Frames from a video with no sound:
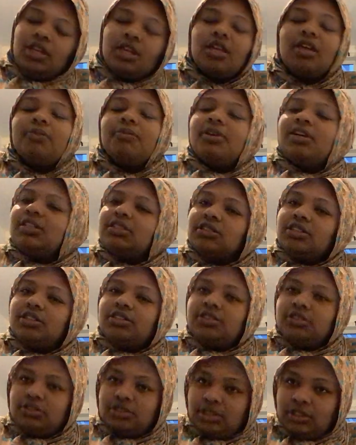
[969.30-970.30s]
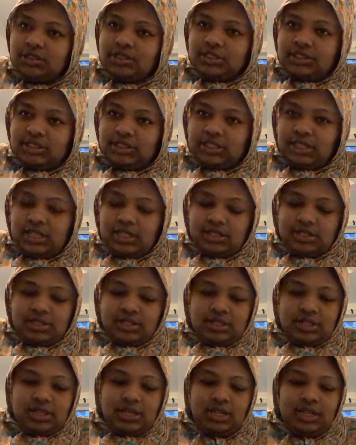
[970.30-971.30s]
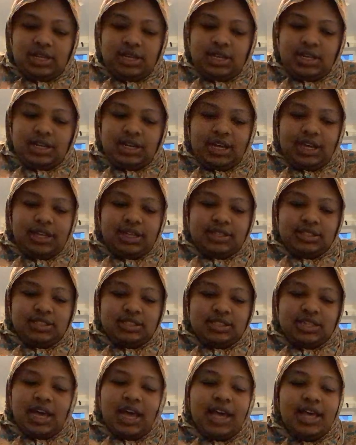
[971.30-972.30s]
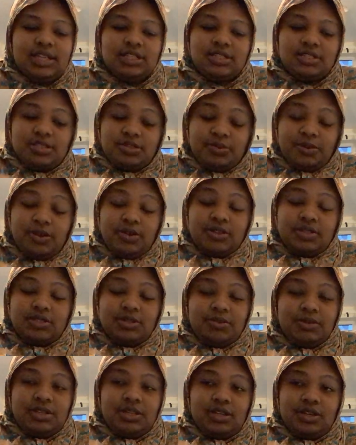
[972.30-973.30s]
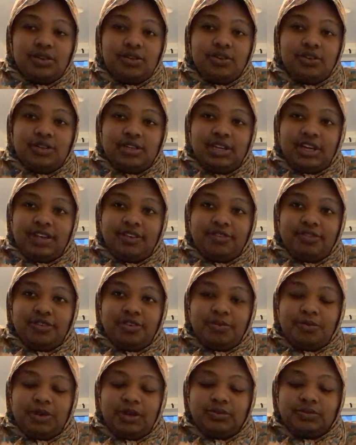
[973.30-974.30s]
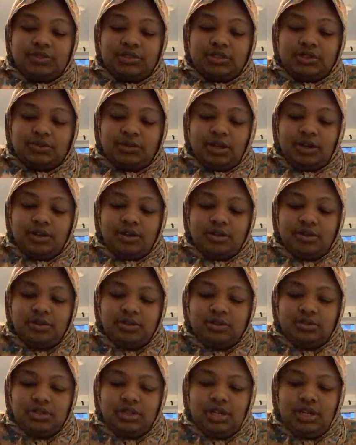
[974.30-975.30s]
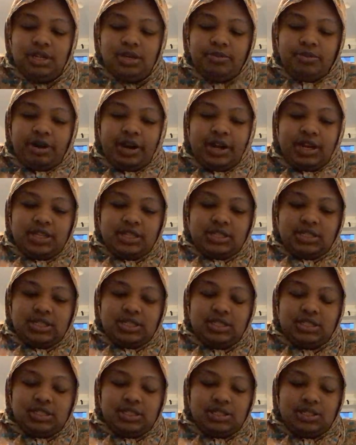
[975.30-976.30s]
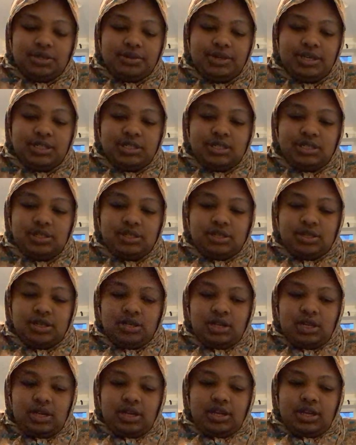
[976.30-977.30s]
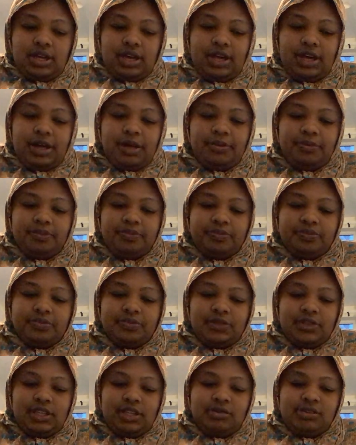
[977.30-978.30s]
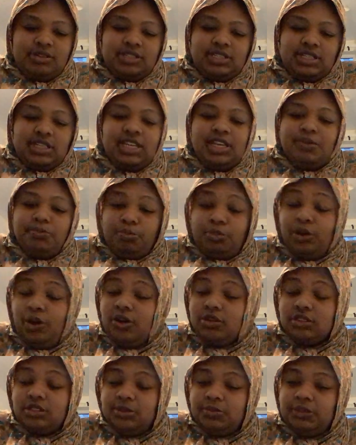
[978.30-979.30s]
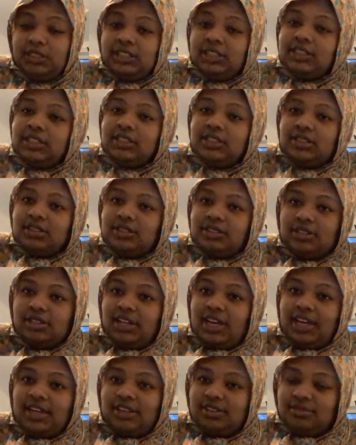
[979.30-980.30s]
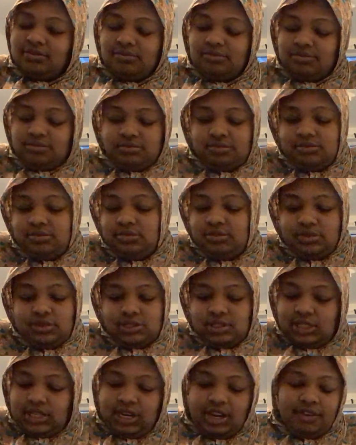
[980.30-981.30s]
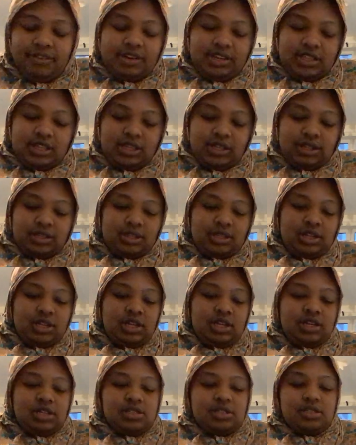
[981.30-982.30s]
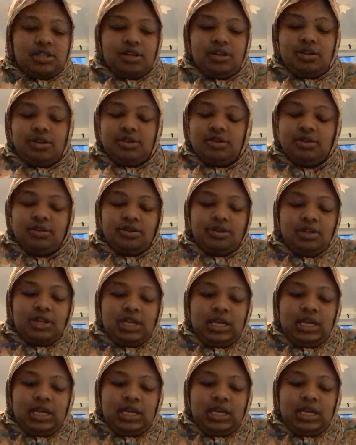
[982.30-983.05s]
"Come on, let's go to the doctor's then." Like, this guy hasn't spoken to me in a good, like, 4 months as well, prior to this situation. He blocked me, like, and everything. So